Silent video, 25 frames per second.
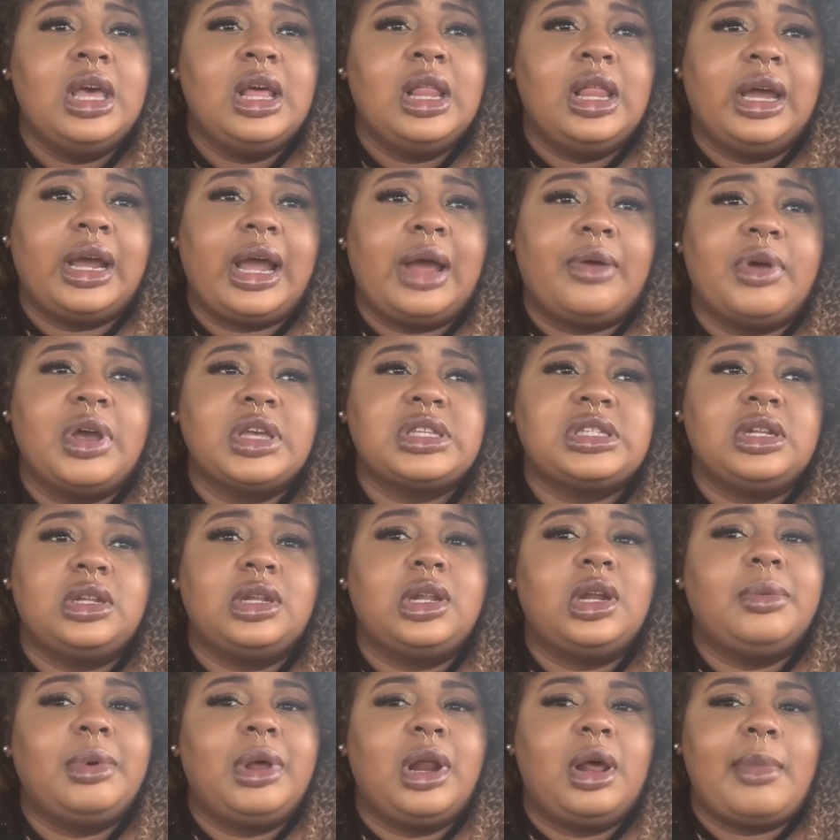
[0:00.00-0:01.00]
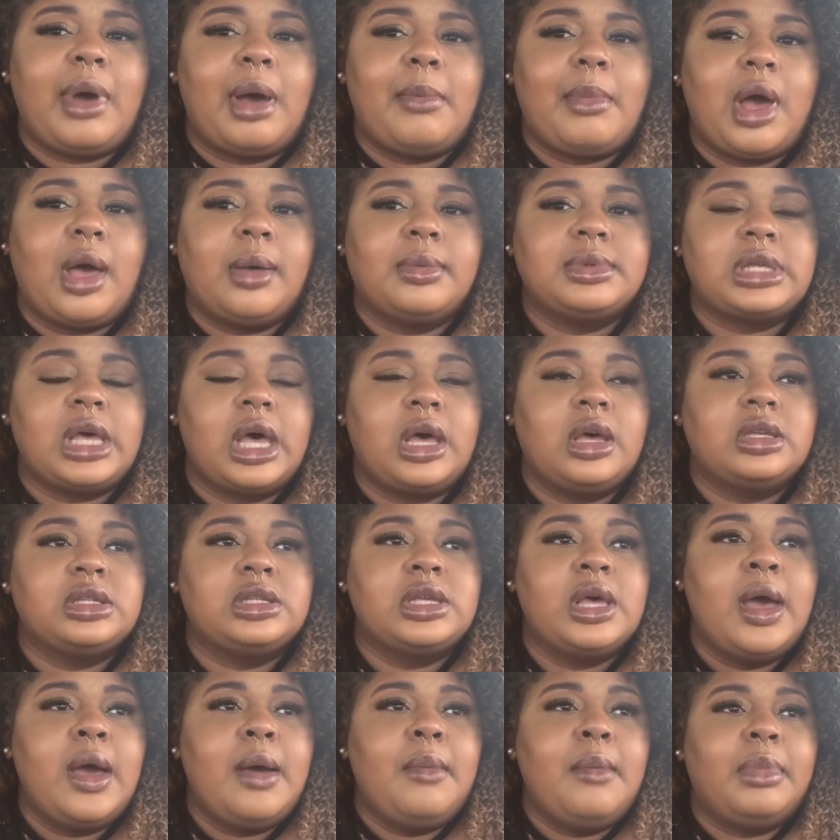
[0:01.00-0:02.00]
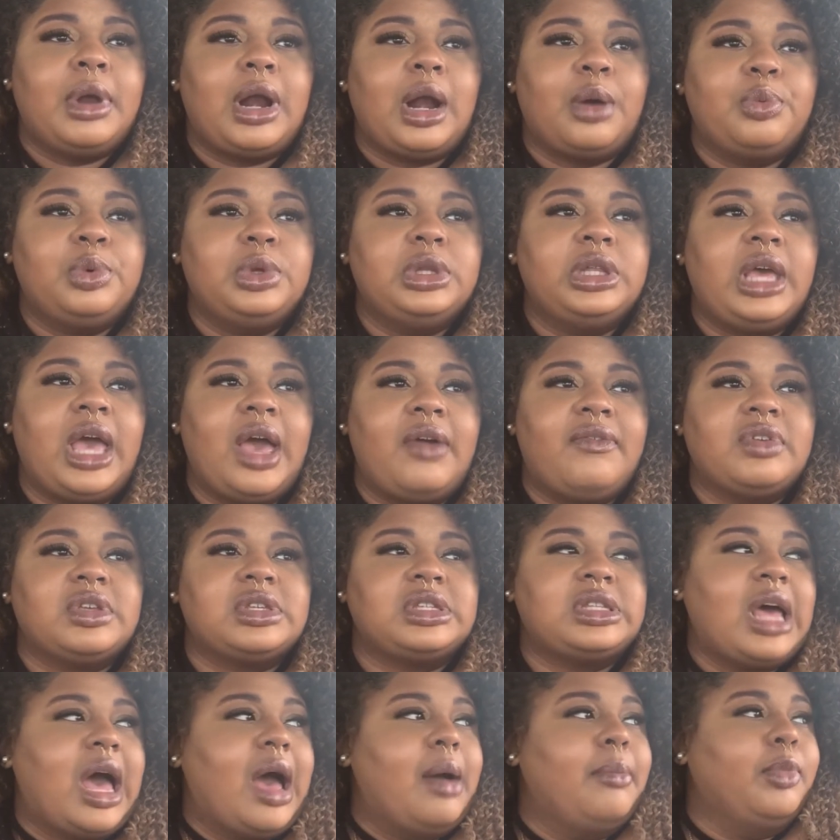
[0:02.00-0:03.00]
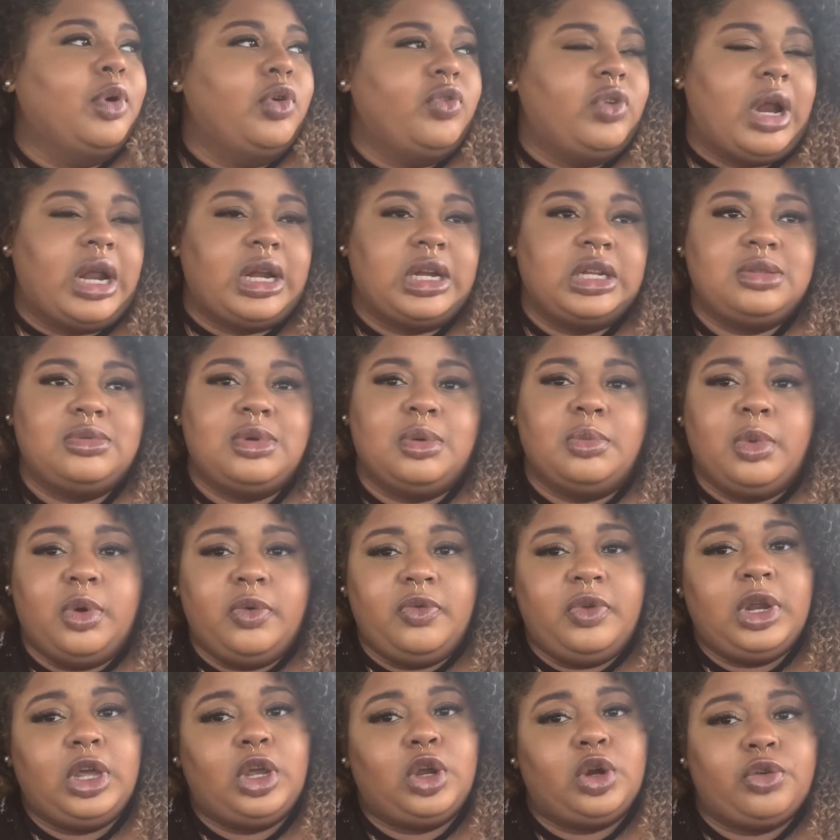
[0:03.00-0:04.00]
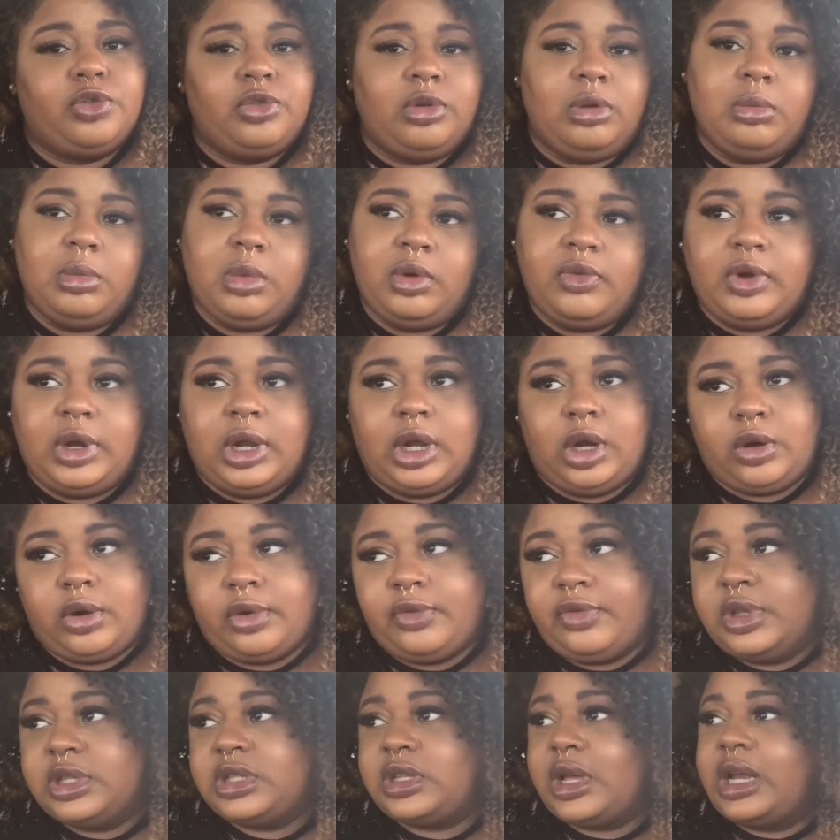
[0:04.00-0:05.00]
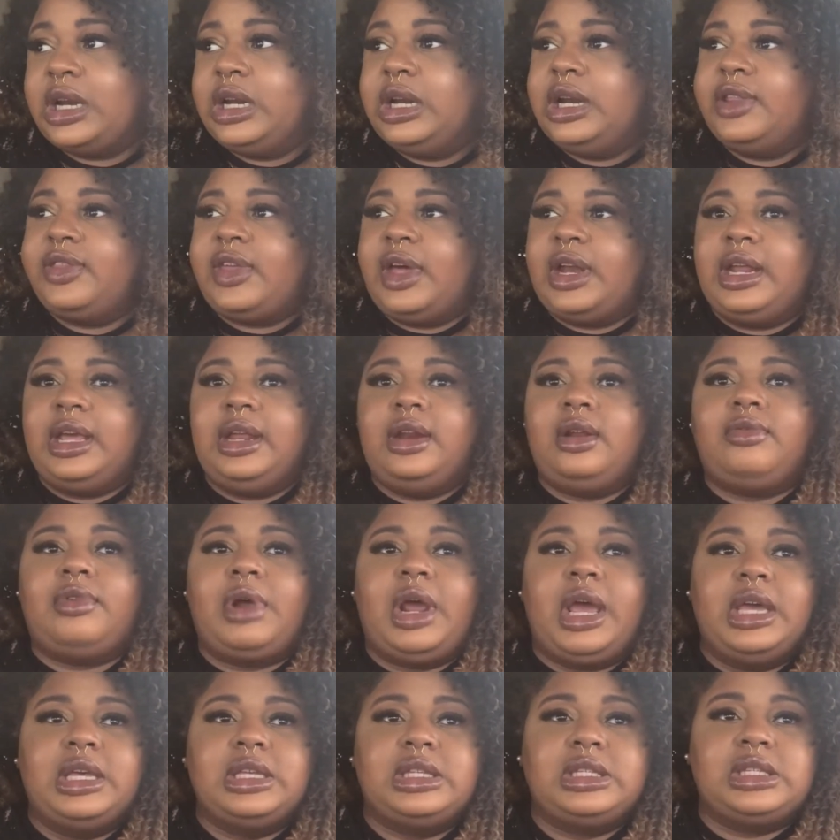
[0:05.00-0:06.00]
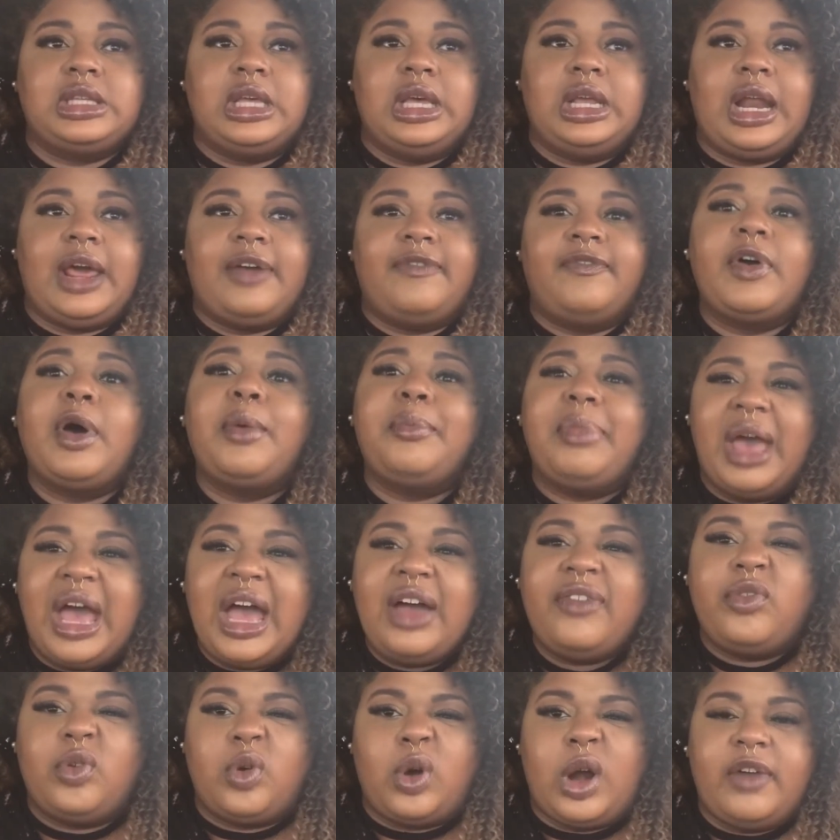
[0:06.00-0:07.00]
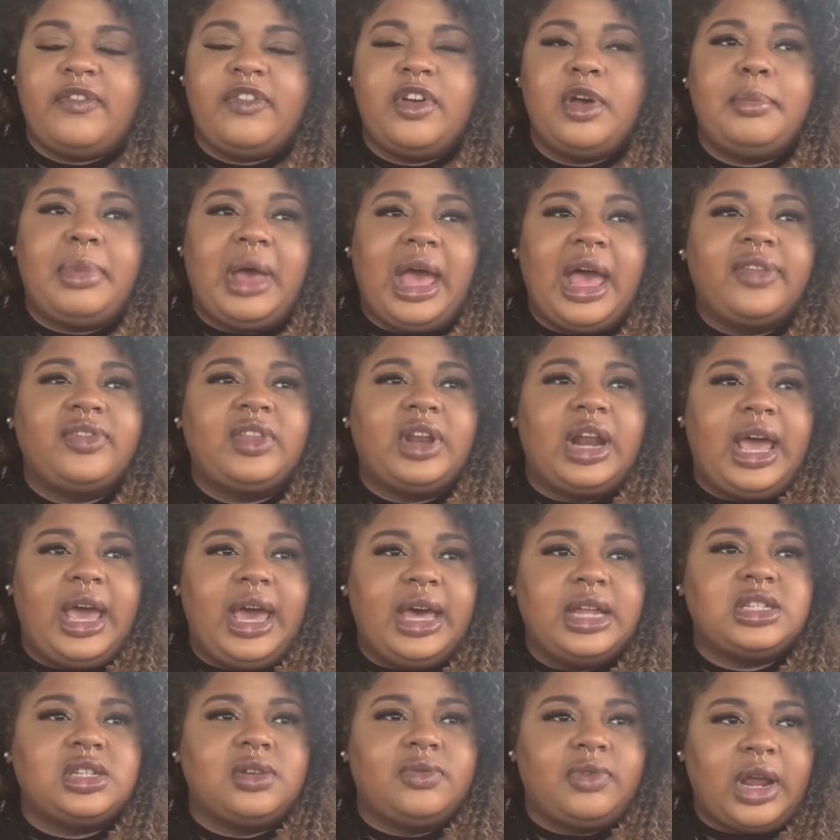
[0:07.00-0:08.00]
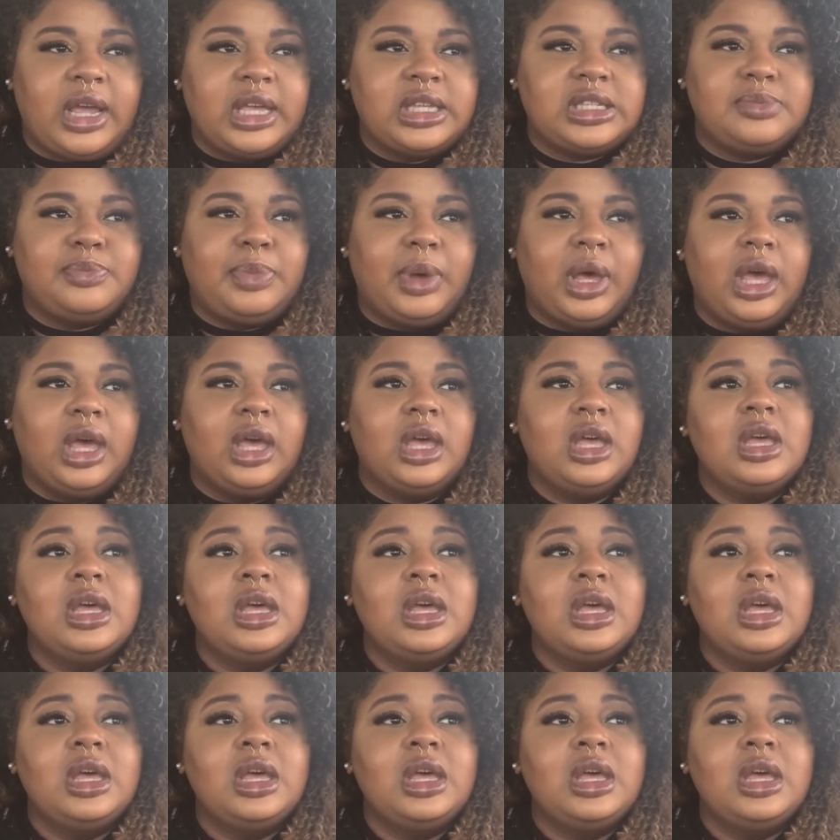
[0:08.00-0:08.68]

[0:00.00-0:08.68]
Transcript: Like, I rested a little bit at my mom's house, but I really haven't stopped moving. I just been moving and grooving. So I needed that day to rest, and I felt bad for it. I felt bad that I had to rest, but